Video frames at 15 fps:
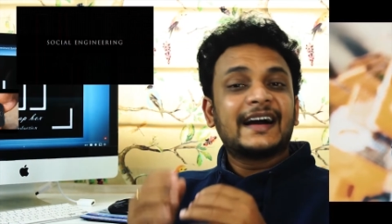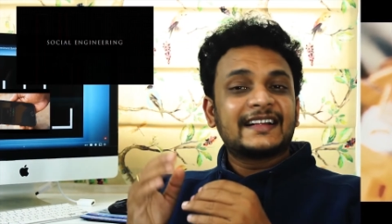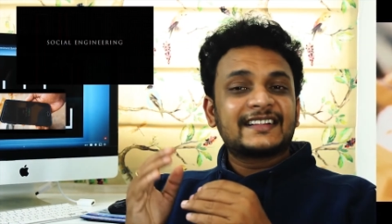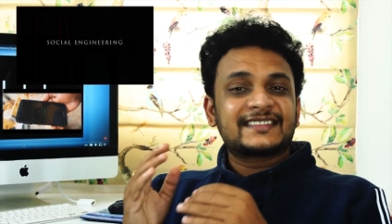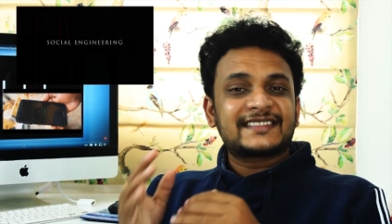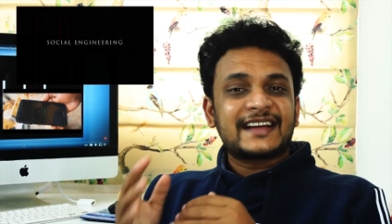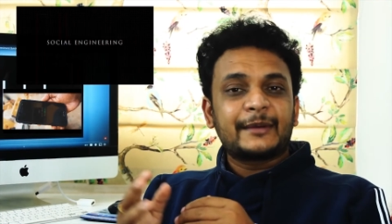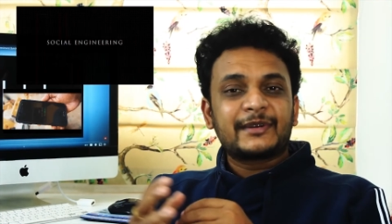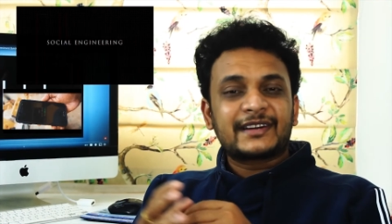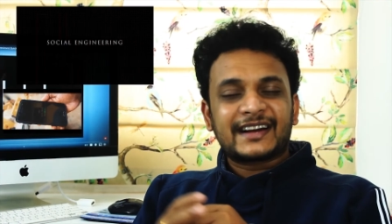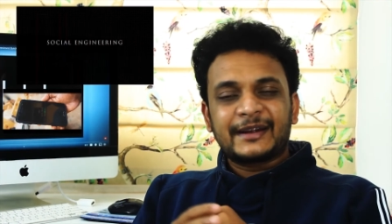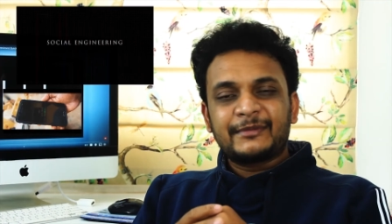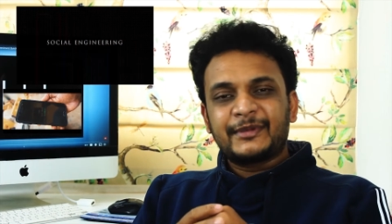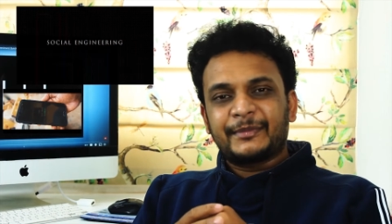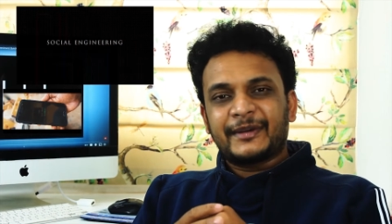and the
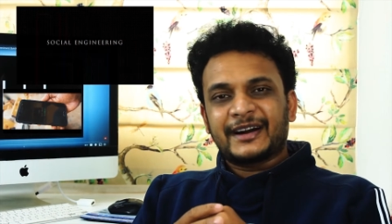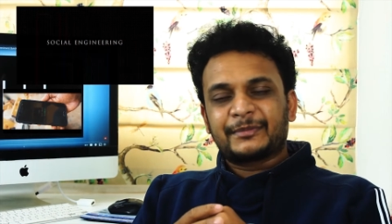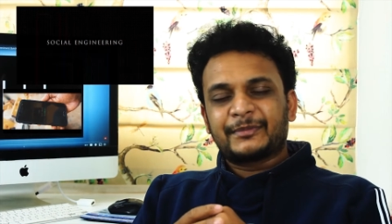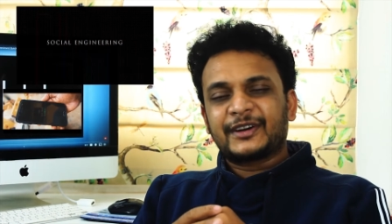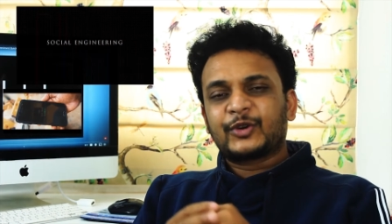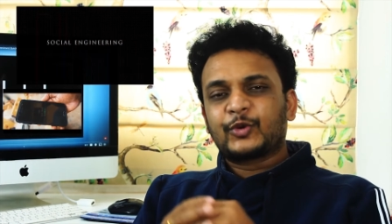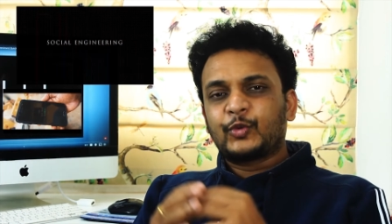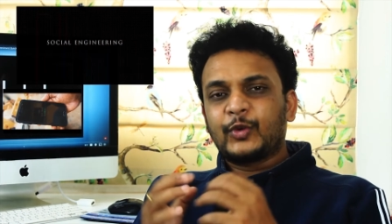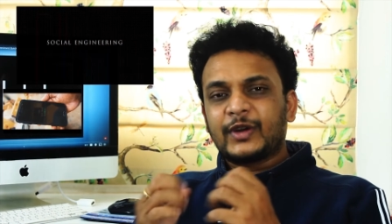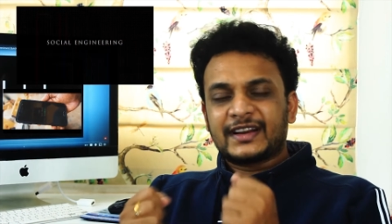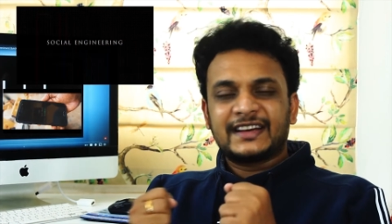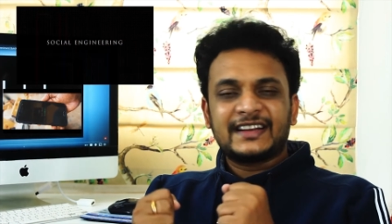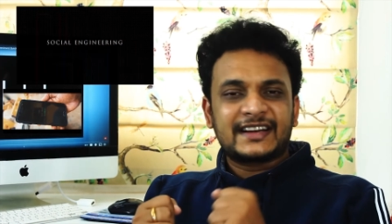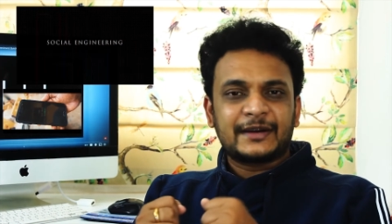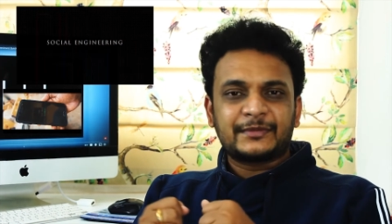cybercrime department
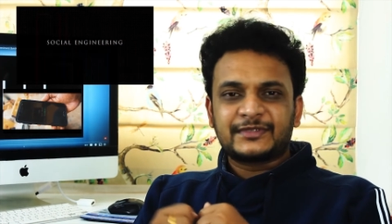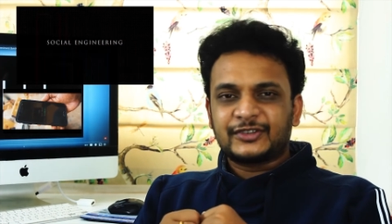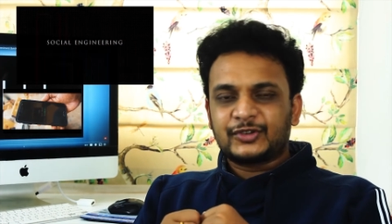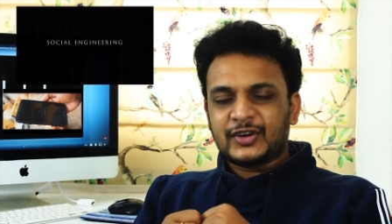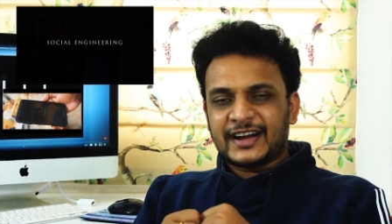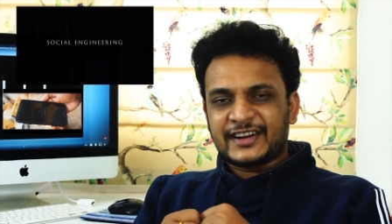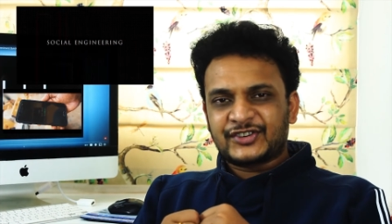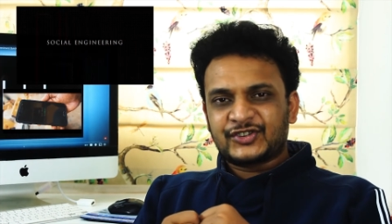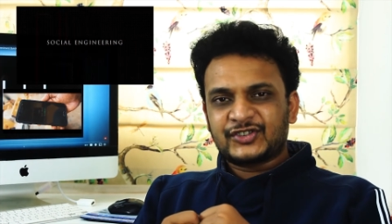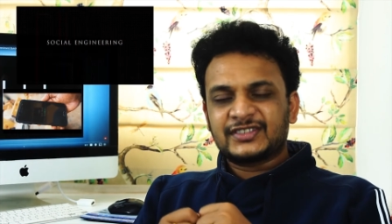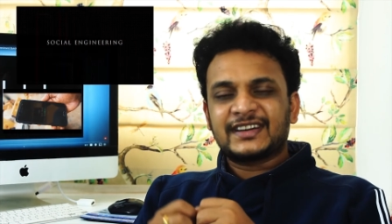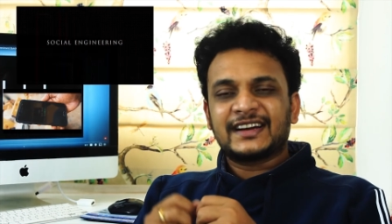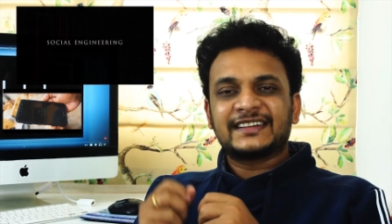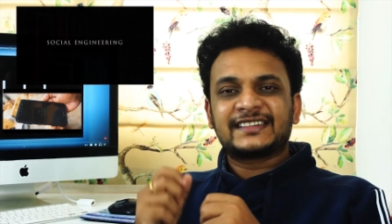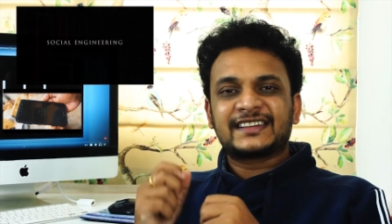quickly comes into action
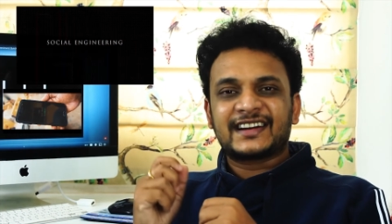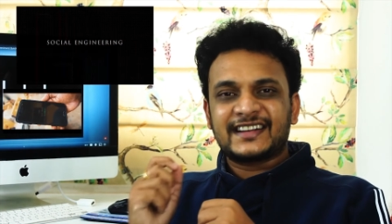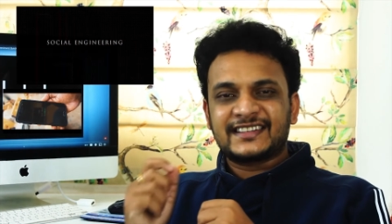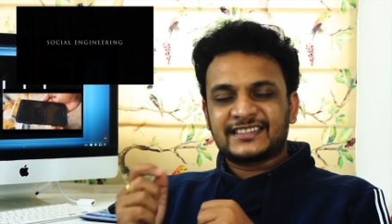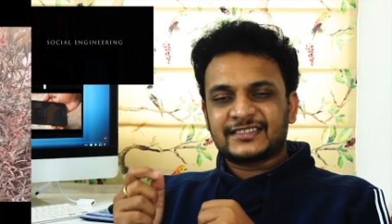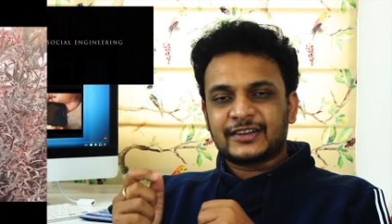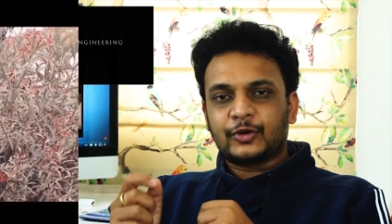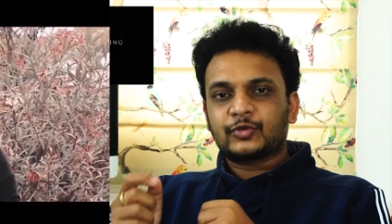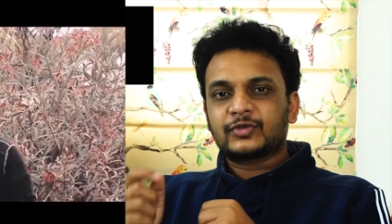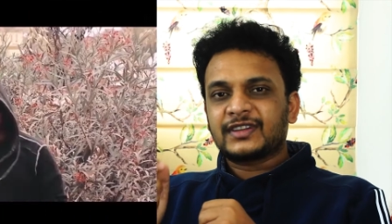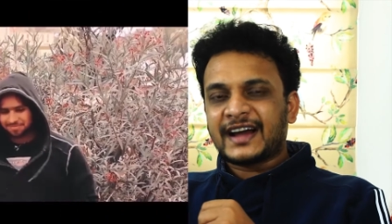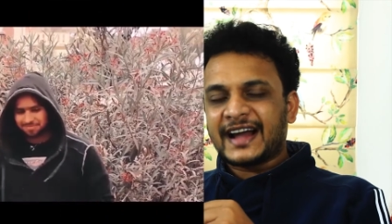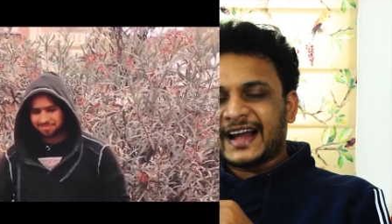and traces out the